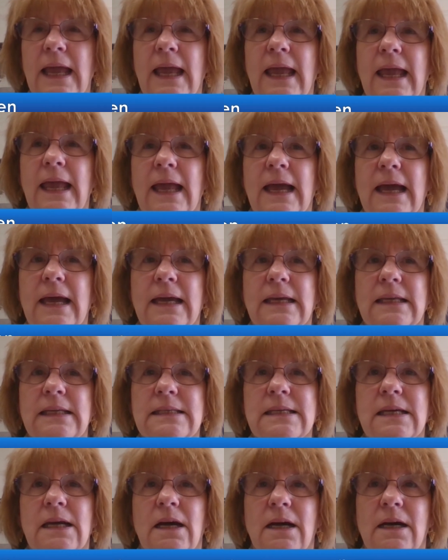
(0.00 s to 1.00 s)

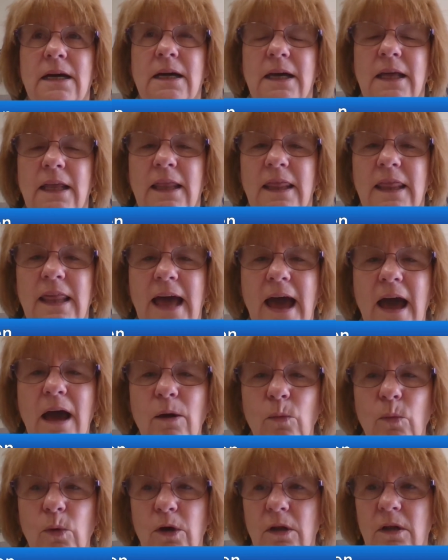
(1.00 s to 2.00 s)
And uh,
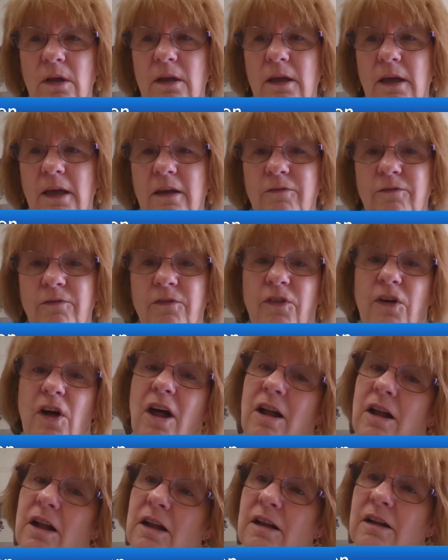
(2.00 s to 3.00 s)
that will
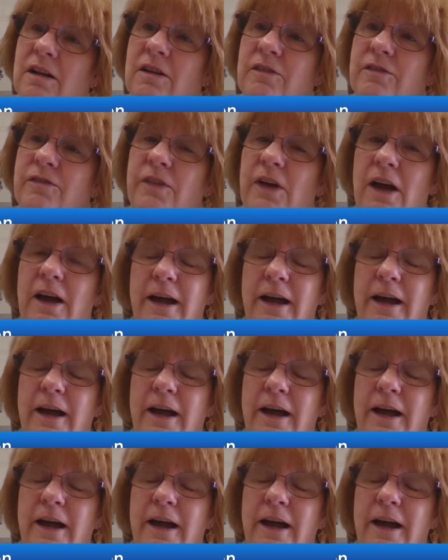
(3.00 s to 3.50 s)
involve,